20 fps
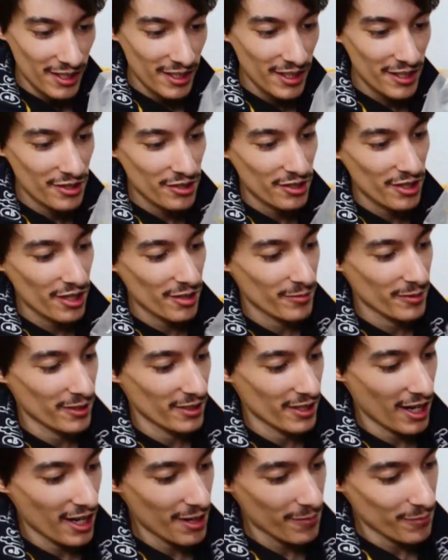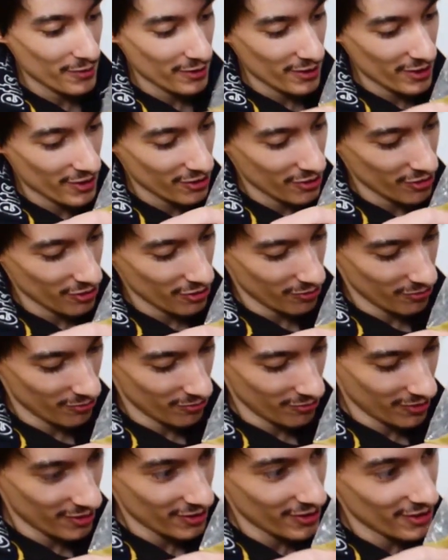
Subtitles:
Ladies and gentlemen, I present to you